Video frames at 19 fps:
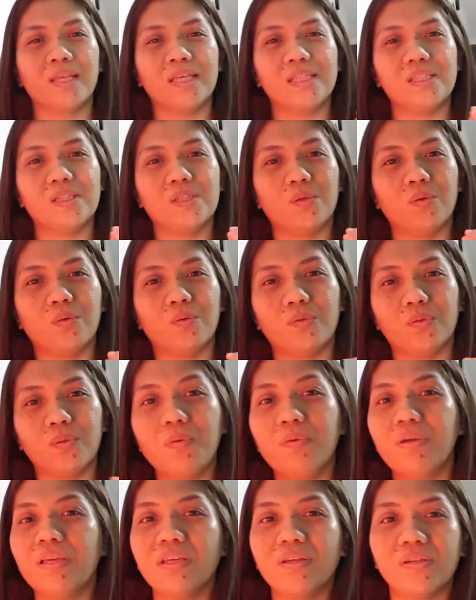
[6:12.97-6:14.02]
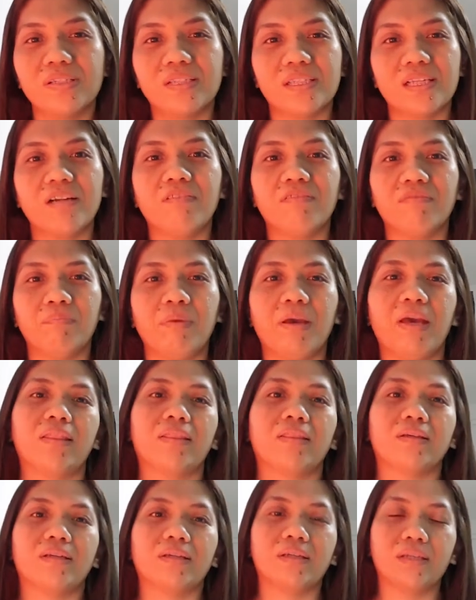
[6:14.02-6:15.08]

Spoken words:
So knowing yourself better,